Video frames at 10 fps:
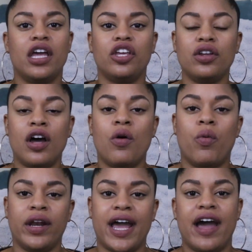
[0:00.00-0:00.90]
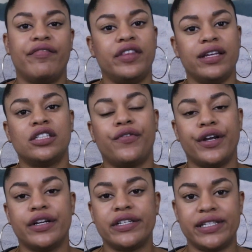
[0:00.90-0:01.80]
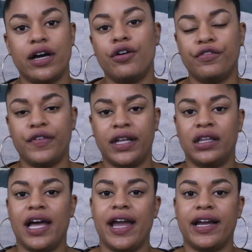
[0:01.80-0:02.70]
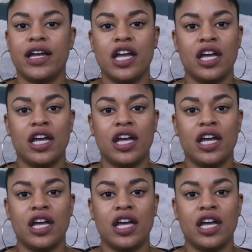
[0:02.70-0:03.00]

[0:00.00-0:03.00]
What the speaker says: you know, want to have things for yourself and, like,